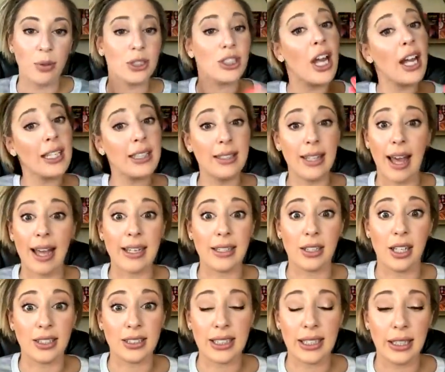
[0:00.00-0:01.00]
which I like
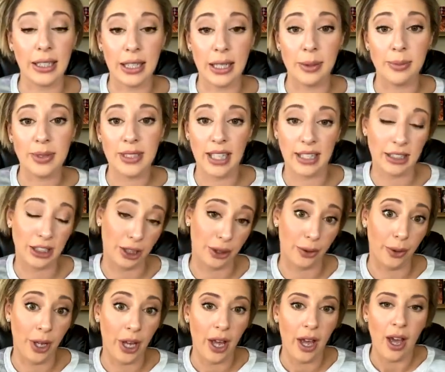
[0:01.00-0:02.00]
glossy lips, I do.